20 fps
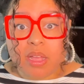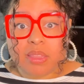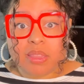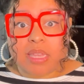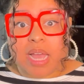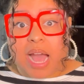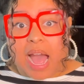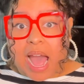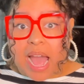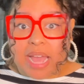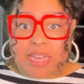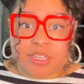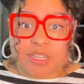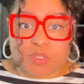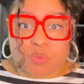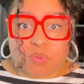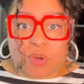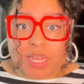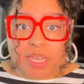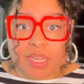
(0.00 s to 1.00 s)
the
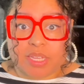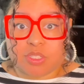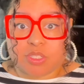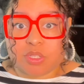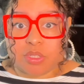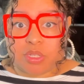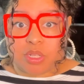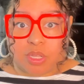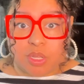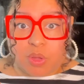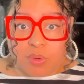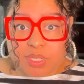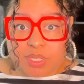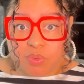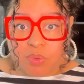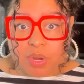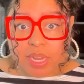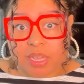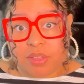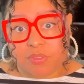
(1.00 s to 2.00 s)
highest ranking to the lowest
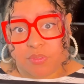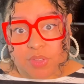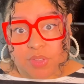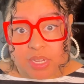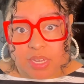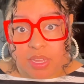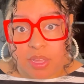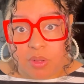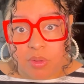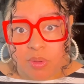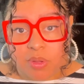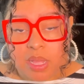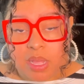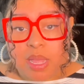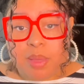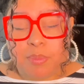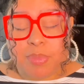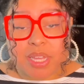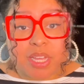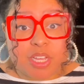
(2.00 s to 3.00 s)
ranking video
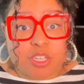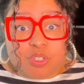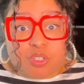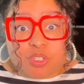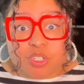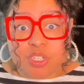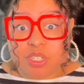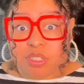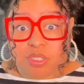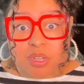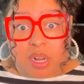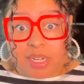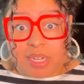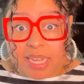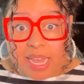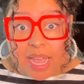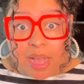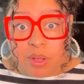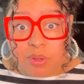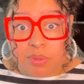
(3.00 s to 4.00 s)
because you're just
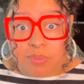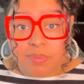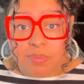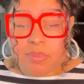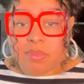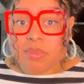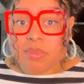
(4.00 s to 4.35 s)
starting out,